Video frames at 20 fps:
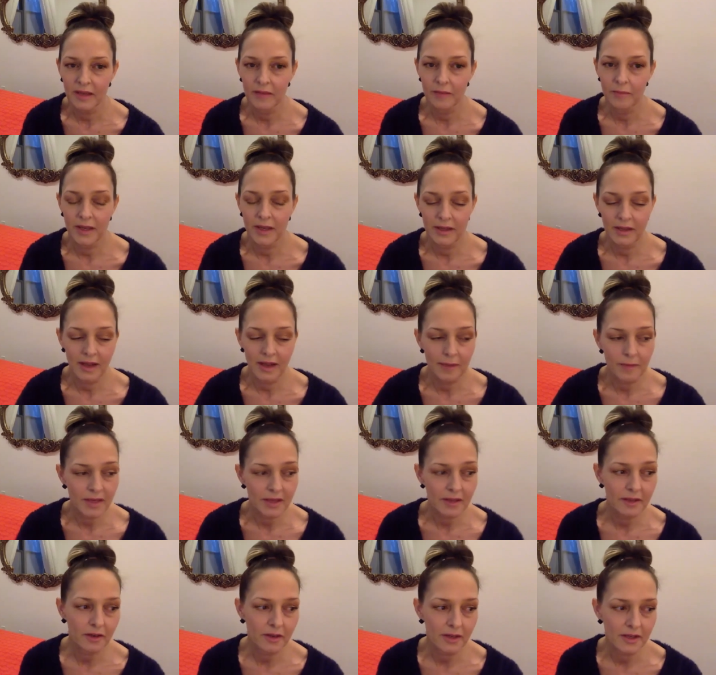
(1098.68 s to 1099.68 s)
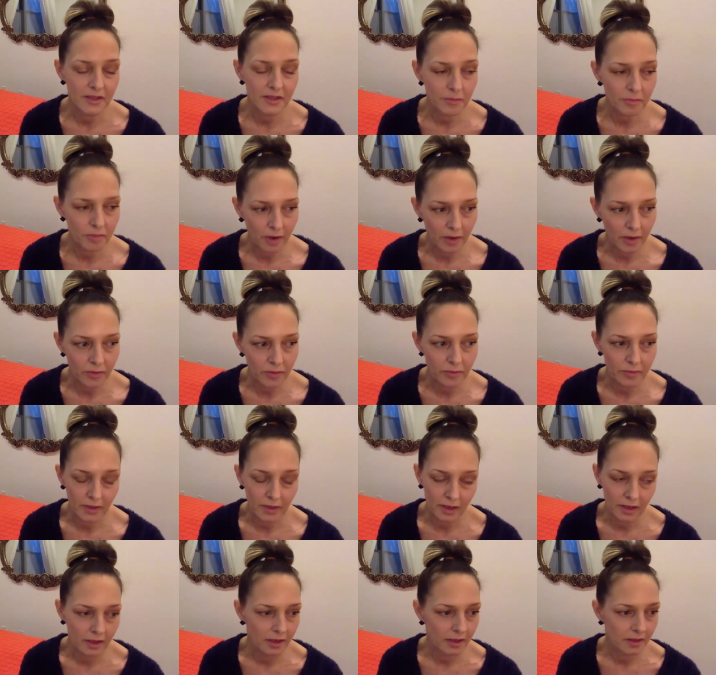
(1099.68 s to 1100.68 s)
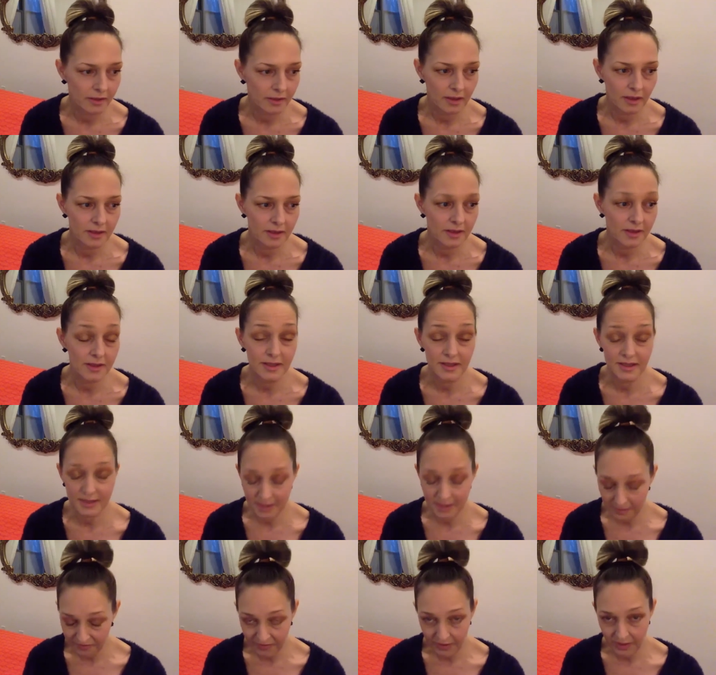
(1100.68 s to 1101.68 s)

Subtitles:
But I mean, there is a problem. This is a